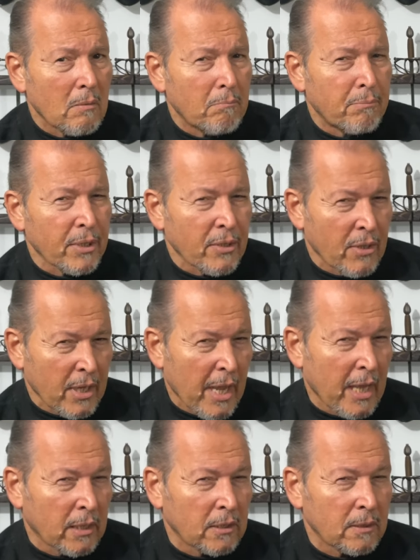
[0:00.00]
But in the
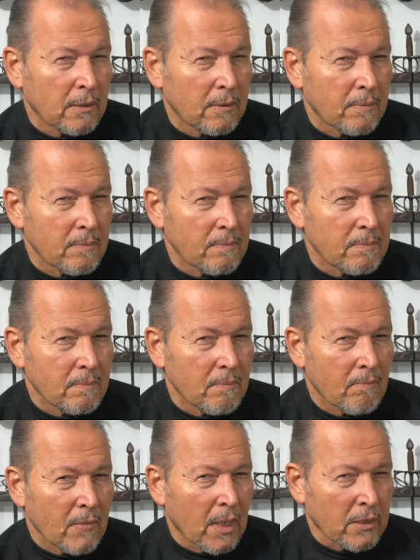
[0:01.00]
end,
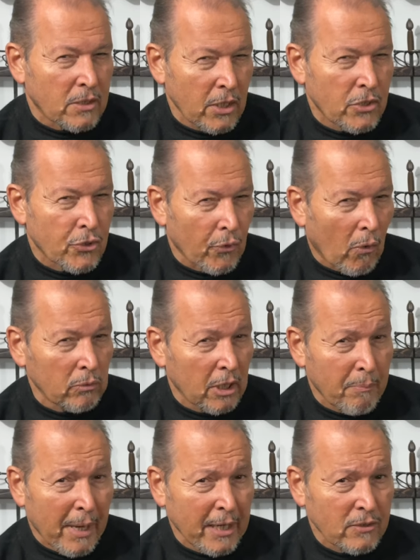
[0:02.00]
a teacher only
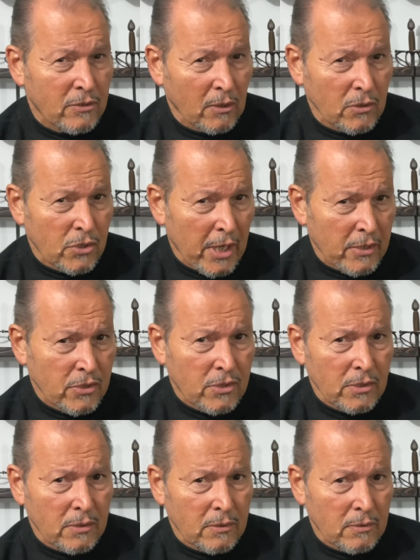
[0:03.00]
makes suggestions.